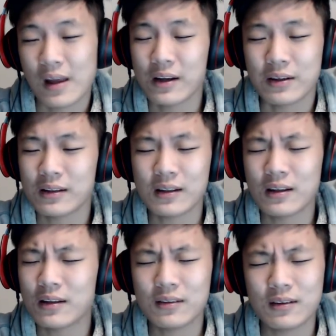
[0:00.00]
I,
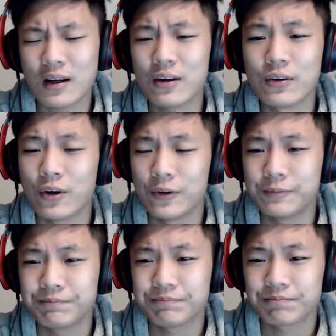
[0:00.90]
I don't know.
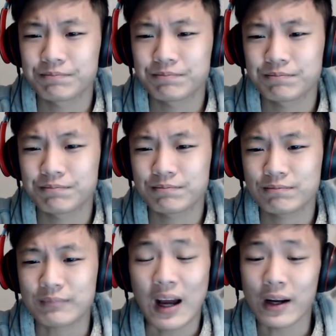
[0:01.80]

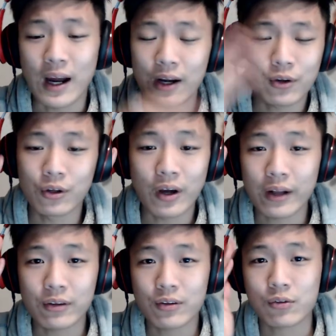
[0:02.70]
I, I don't know how
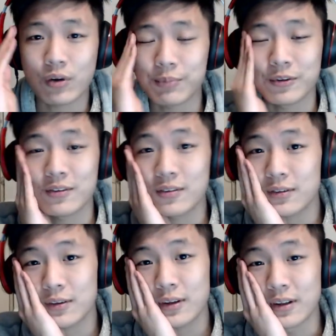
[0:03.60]
to describe this
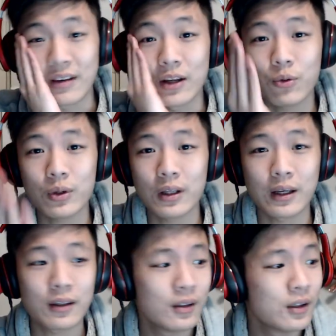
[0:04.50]
because I don't want to
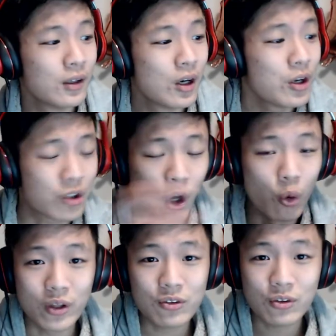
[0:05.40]
like
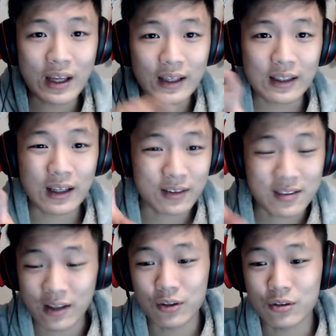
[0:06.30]
go into that kind of
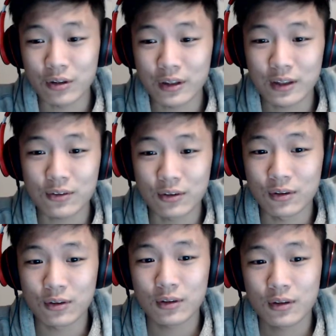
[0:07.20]
territory to